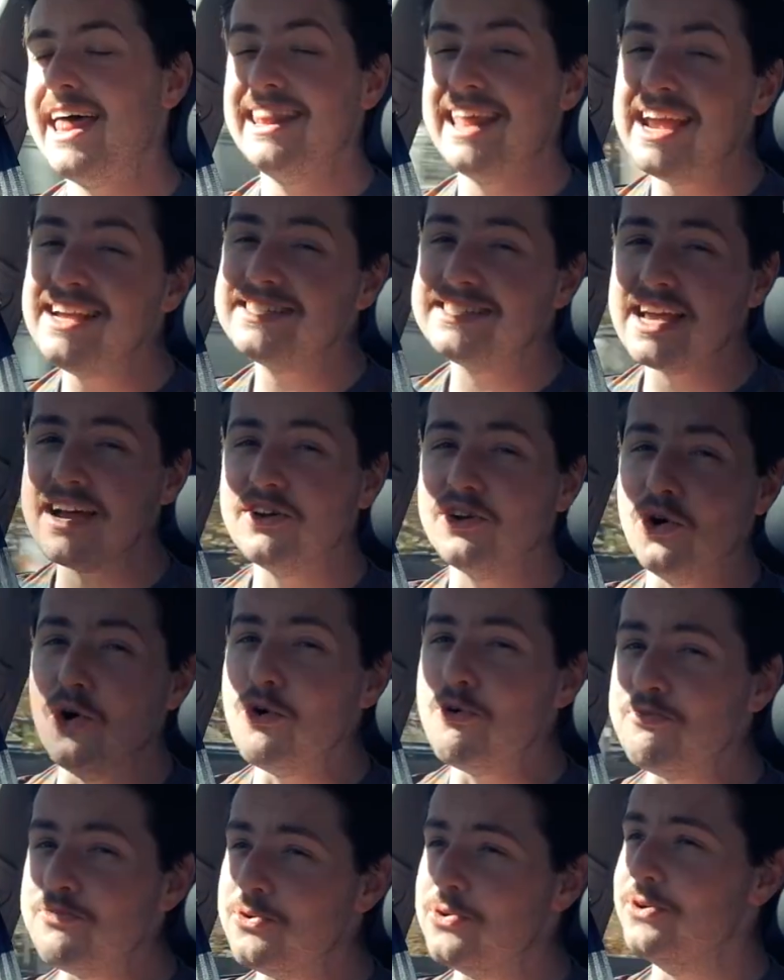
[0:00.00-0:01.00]
and they sound
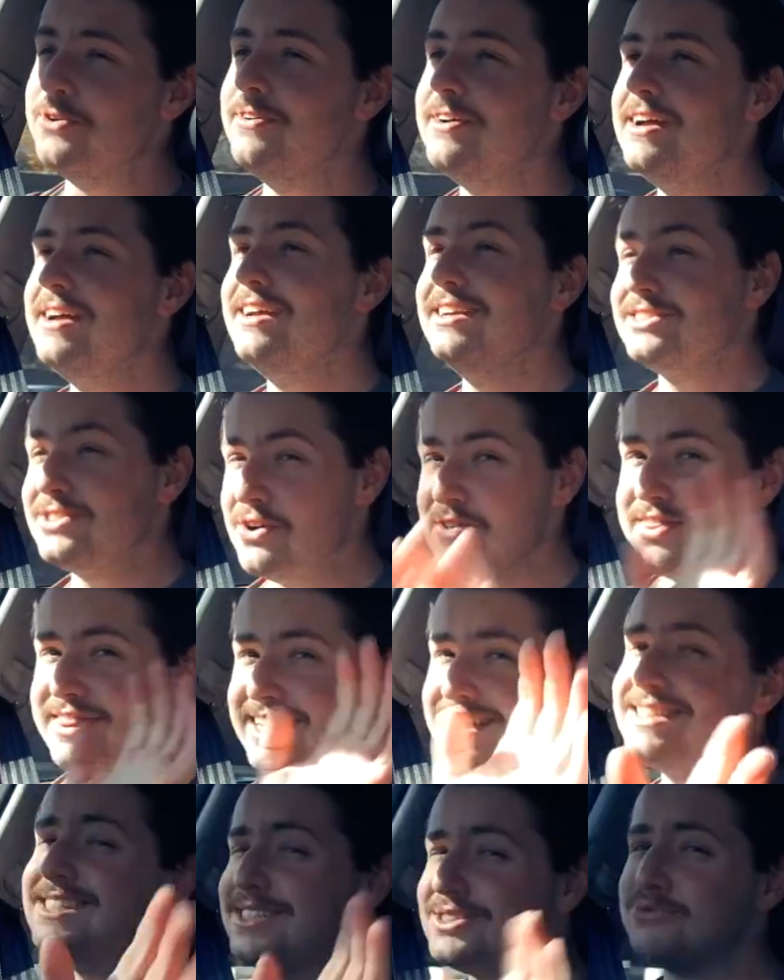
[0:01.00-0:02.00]
awful. So
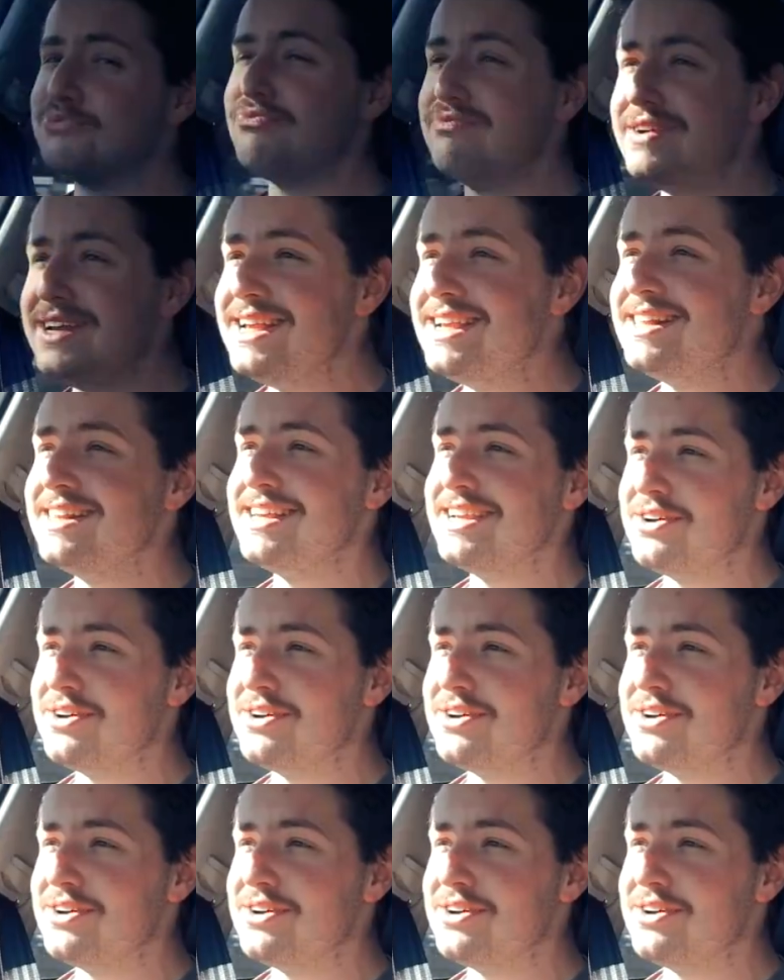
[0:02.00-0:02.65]
this is really